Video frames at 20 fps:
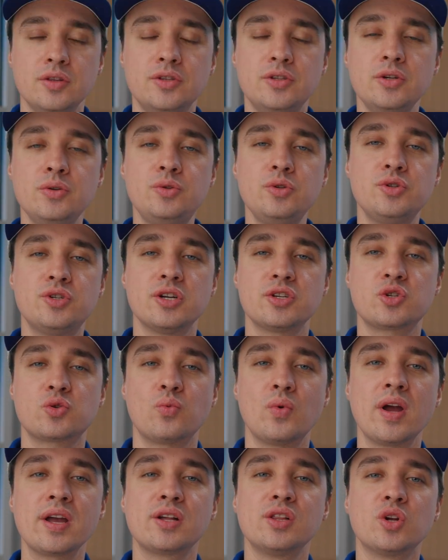Due to just
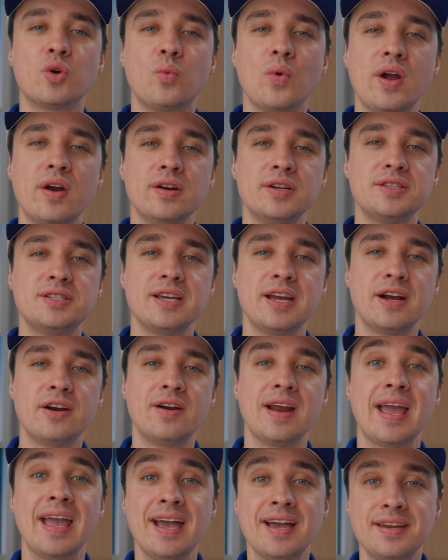regular wear and
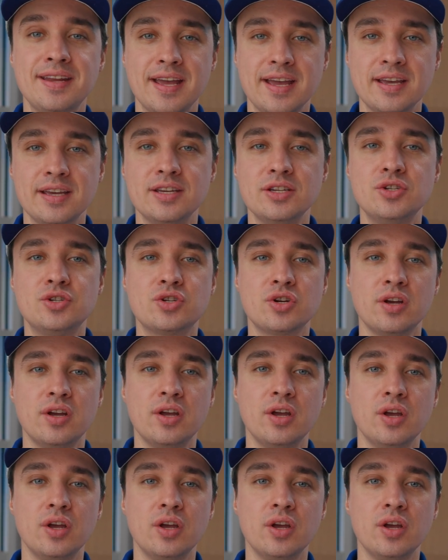tear and age,